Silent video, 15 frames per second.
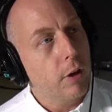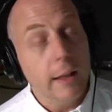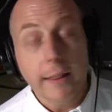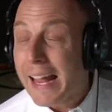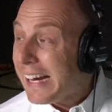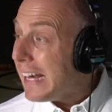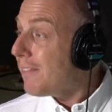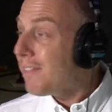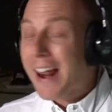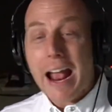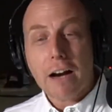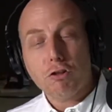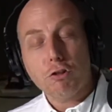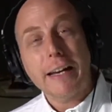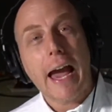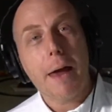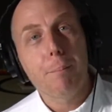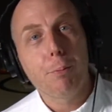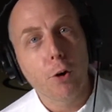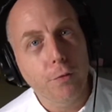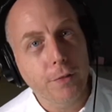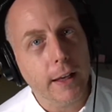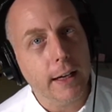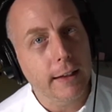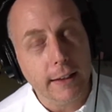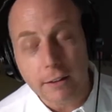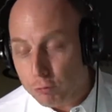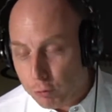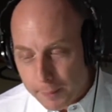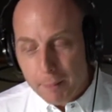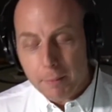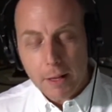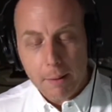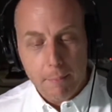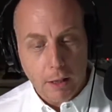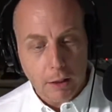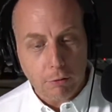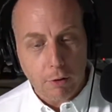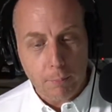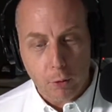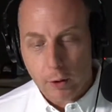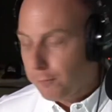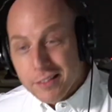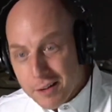they even actually had proof that he didn't. Remember the Mueller report?